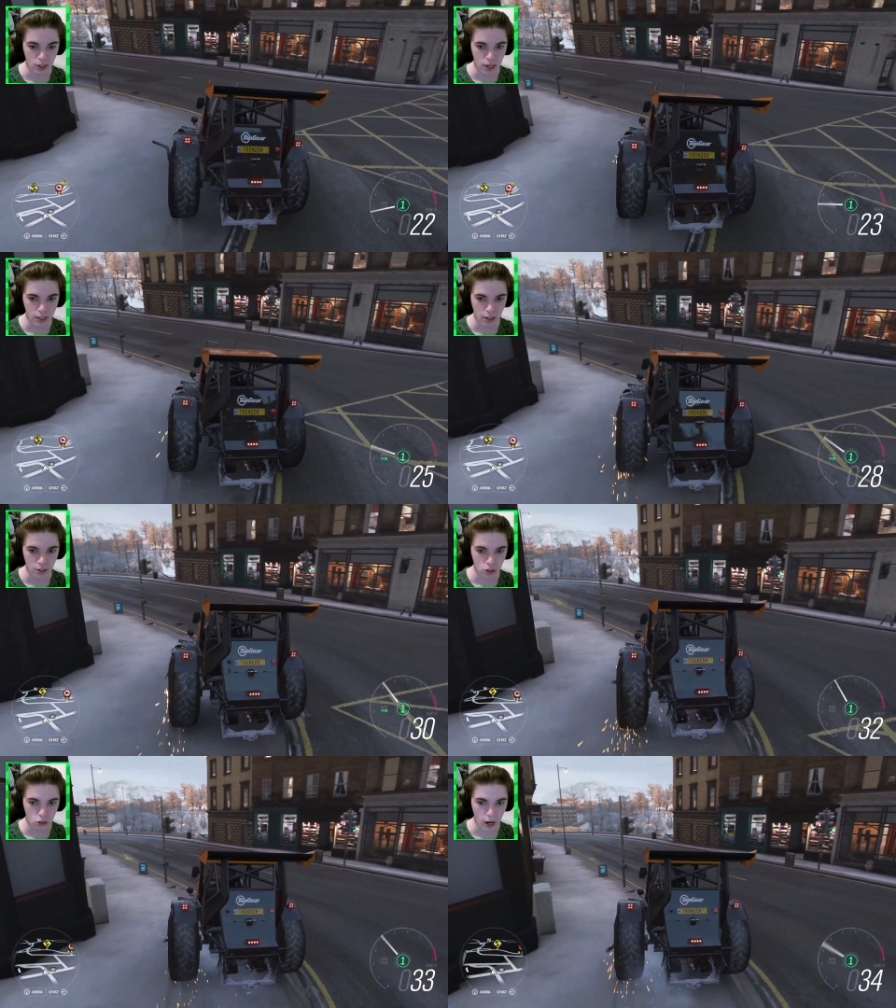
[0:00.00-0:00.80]
And as a
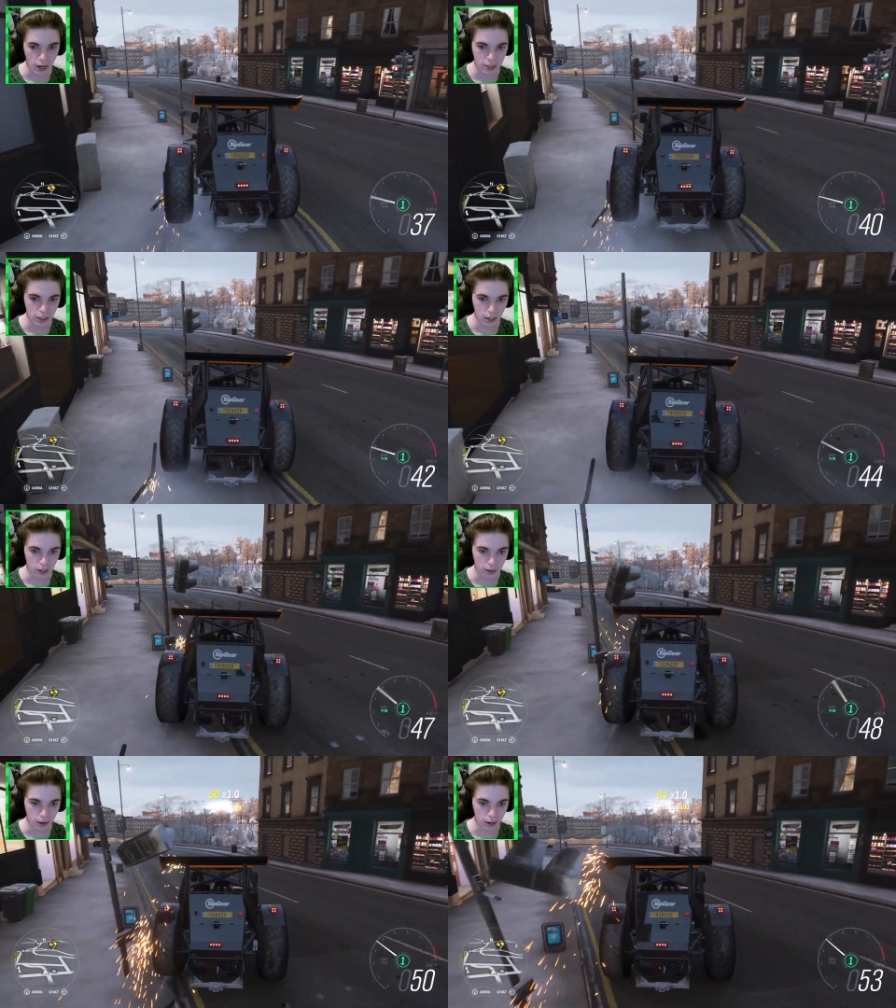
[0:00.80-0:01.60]
tractor,
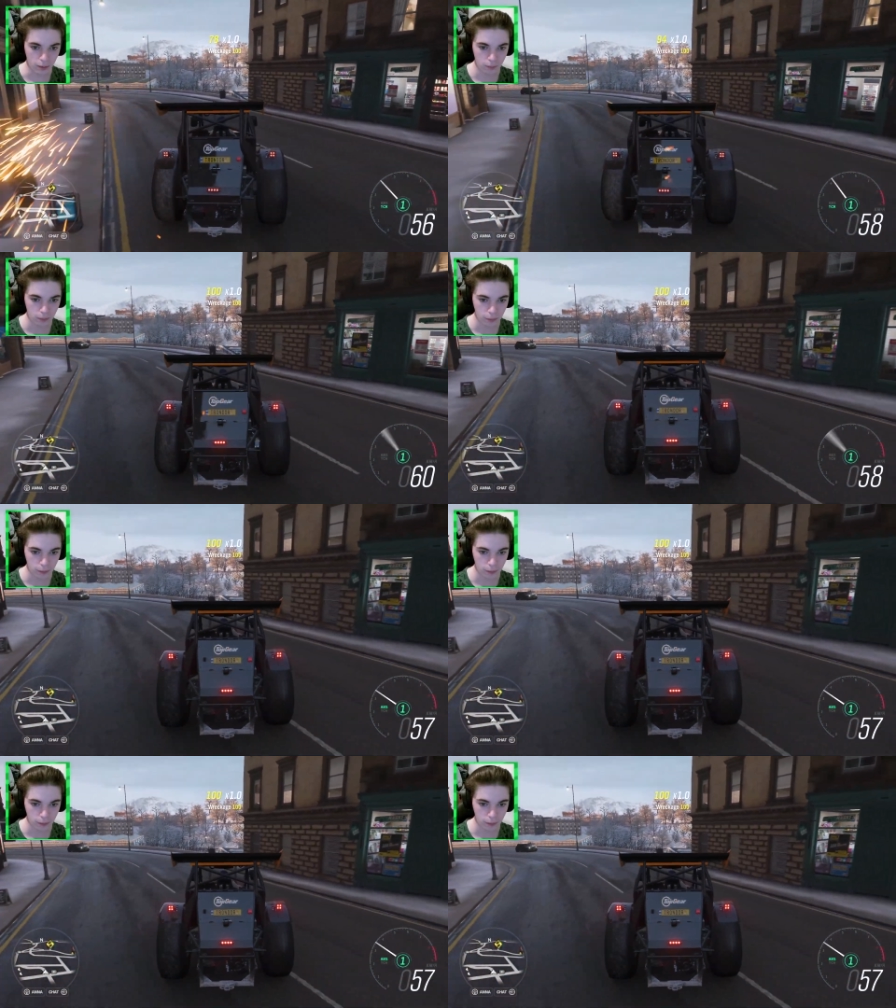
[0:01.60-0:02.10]
um,